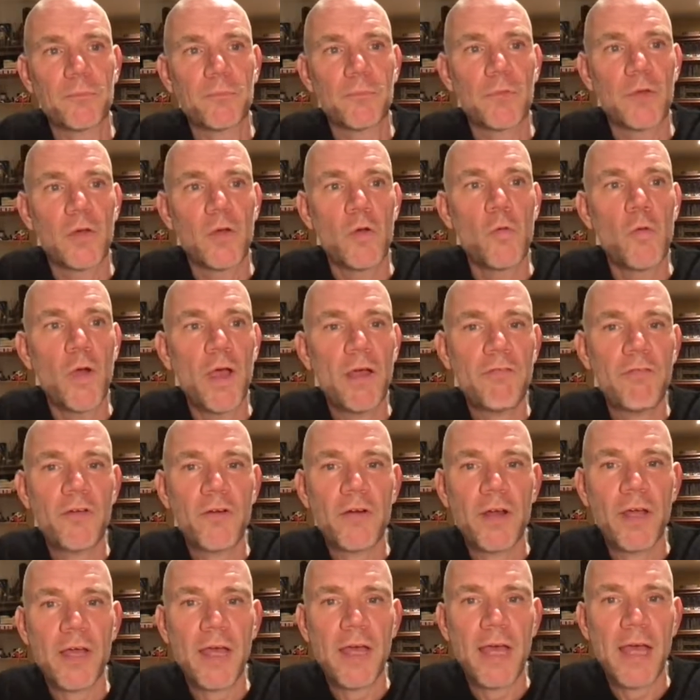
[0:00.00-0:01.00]

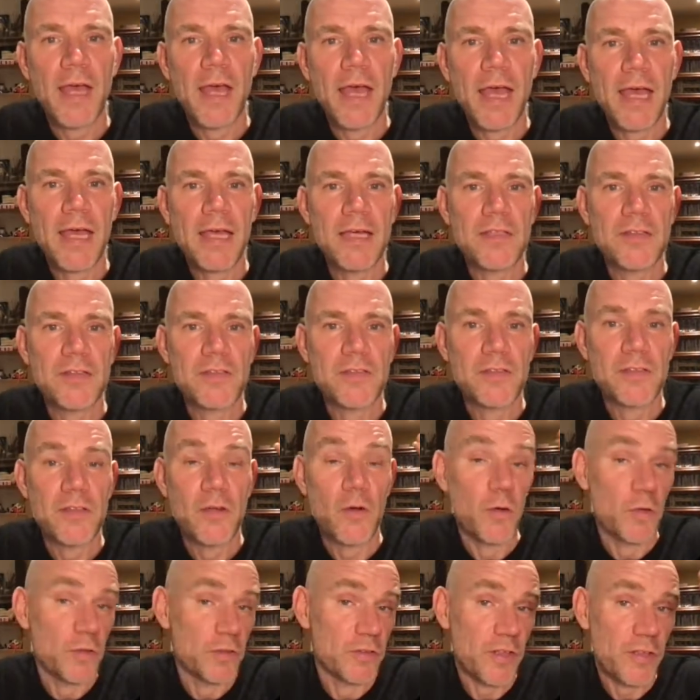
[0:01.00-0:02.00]
whoever has
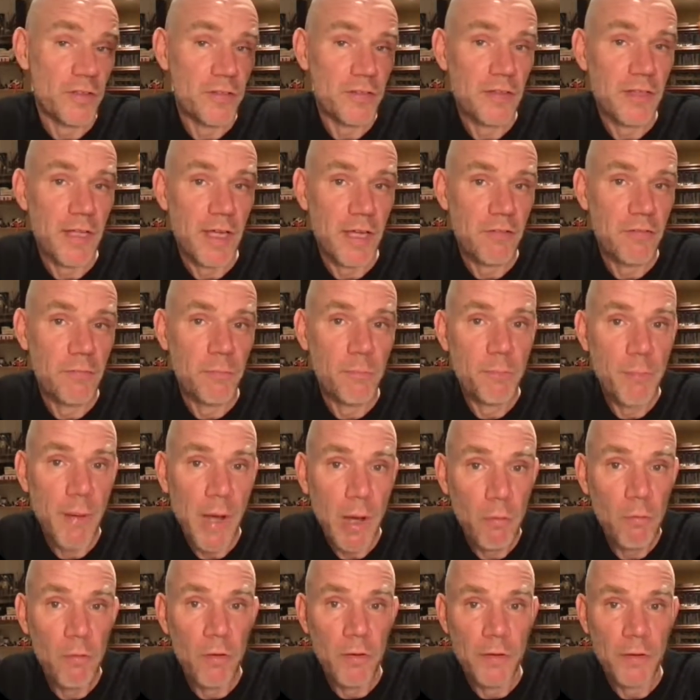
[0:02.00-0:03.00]
or doesn't have
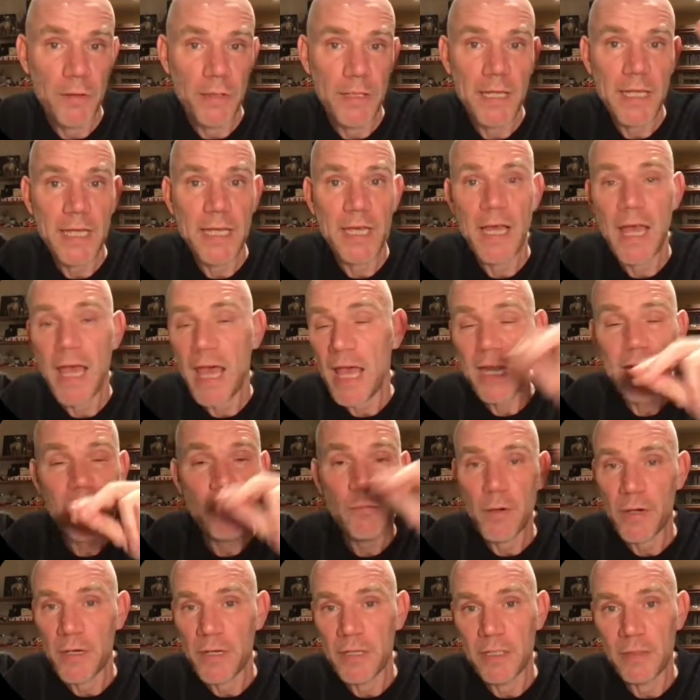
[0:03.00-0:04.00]
power
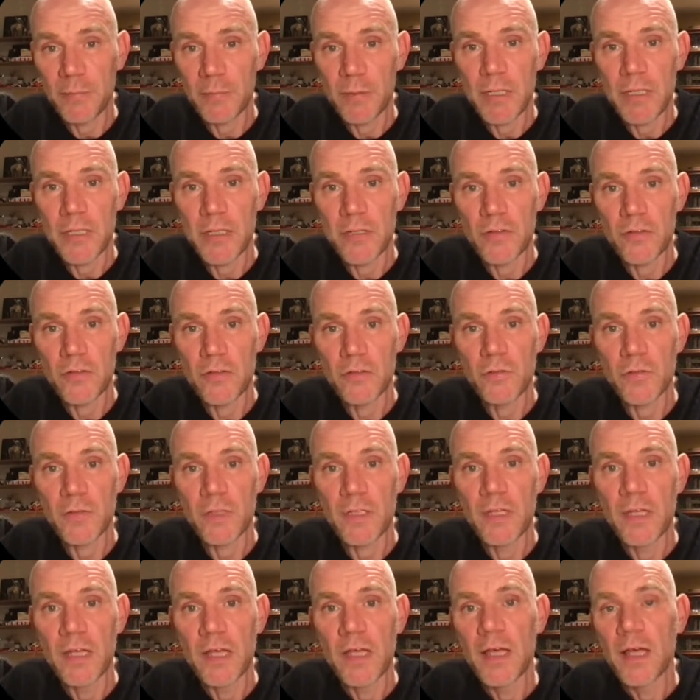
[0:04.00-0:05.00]
anywhere in the media
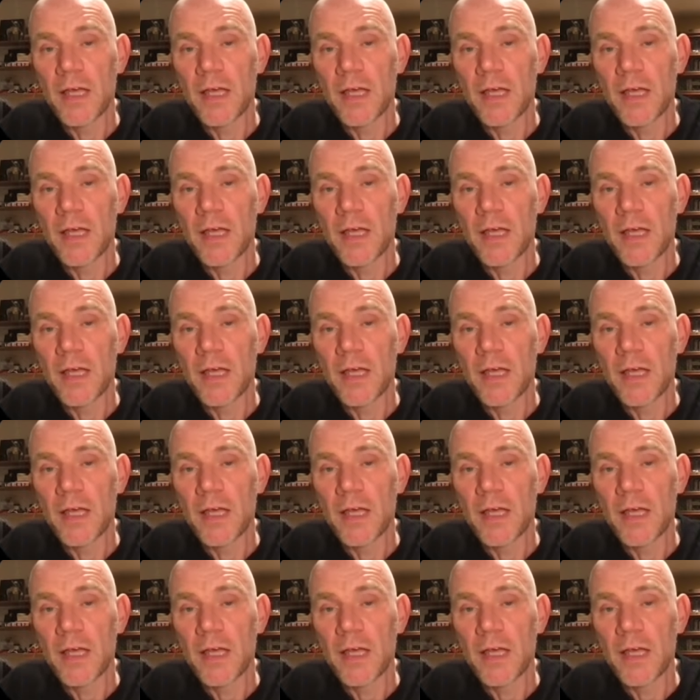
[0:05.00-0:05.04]
industry